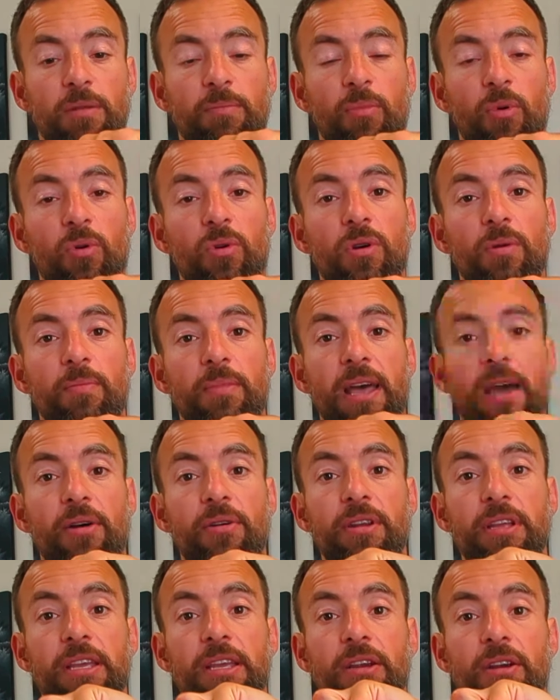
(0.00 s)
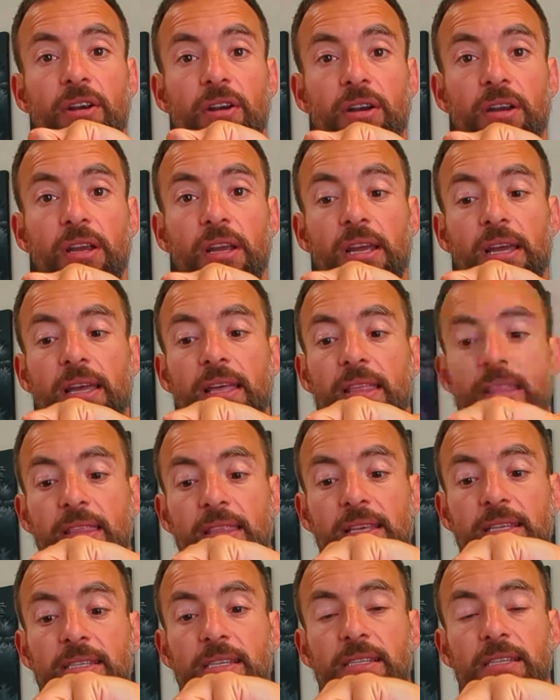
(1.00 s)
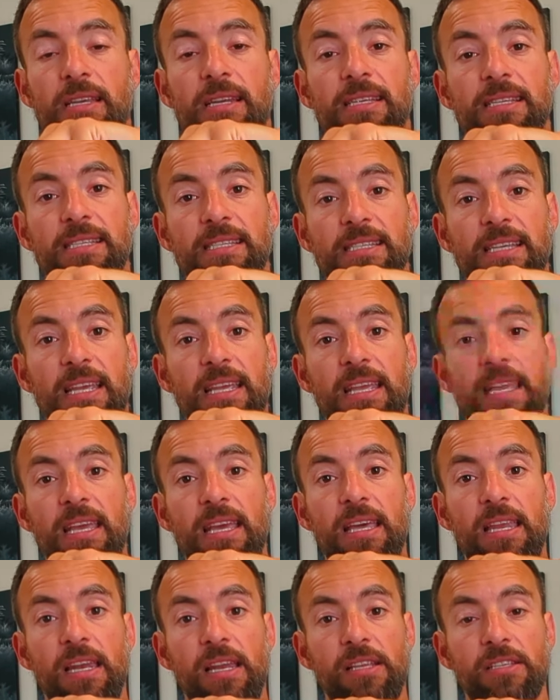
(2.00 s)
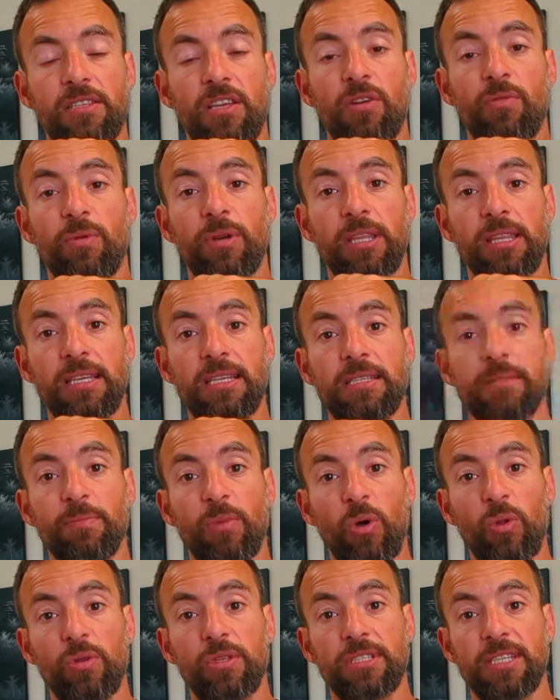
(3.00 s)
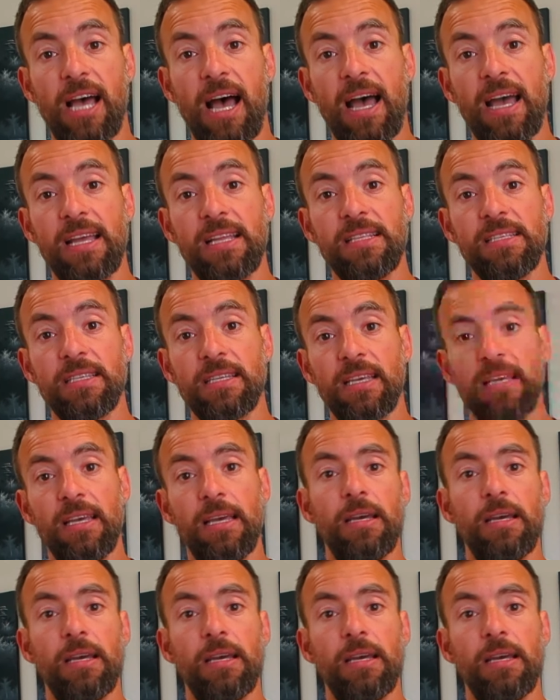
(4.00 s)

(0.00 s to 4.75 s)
laborum down here, this is going to sink in and it's going to release both sides.